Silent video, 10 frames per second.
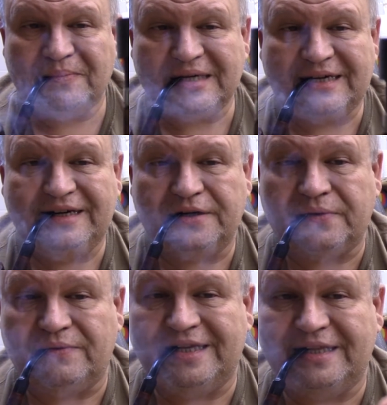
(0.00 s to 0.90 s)
I just
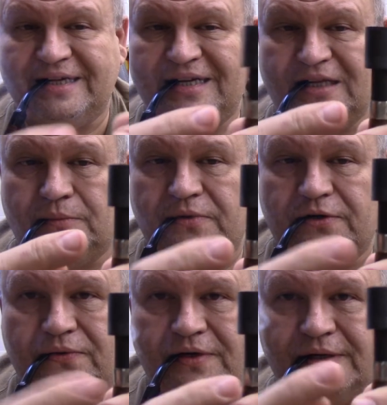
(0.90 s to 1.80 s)
read the calipers
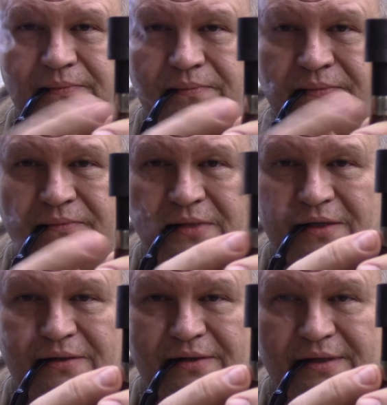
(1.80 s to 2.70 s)
wrong
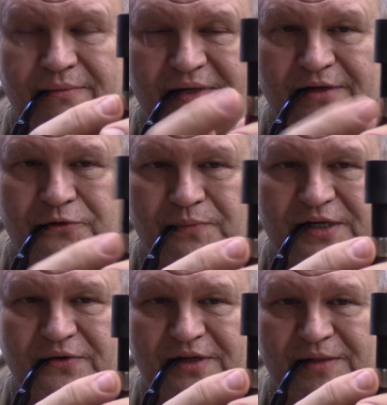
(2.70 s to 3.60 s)
on when I was
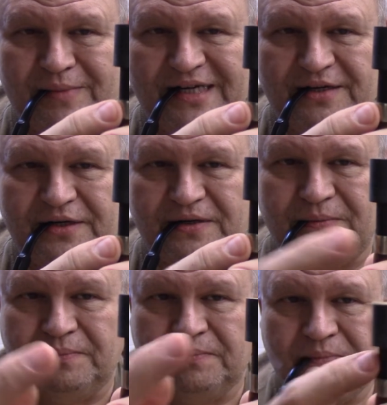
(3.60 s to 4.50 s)
measuring the band here,
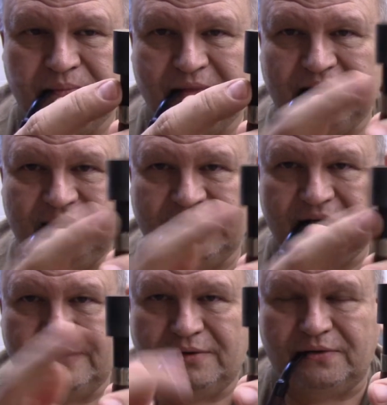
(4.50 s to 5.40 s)
and
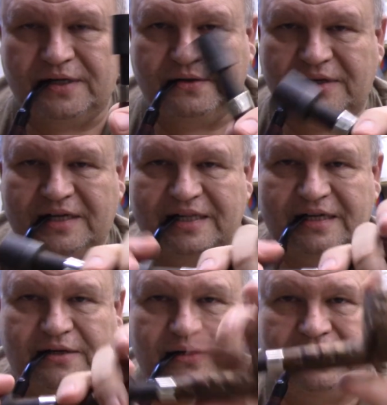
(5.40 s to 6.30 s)
I translated
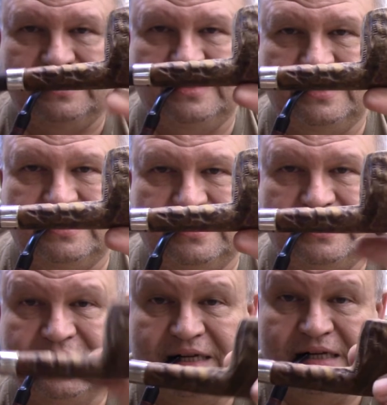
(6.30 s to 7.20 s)
that to the lathe, and
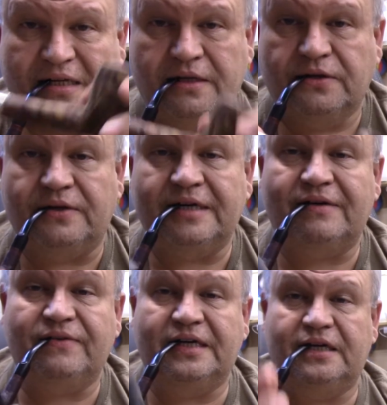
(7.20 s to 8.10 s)
so now
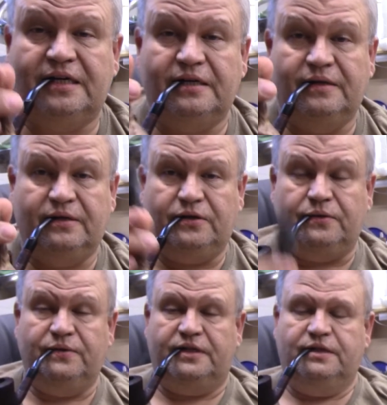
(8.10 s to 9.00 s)
I've got a
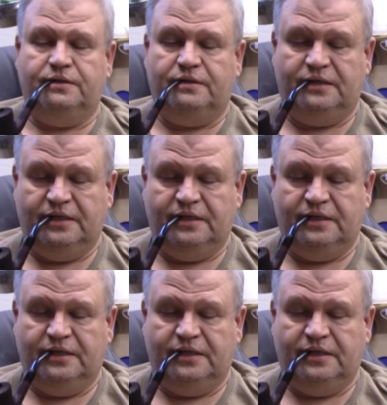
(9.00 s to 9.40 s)
too-thin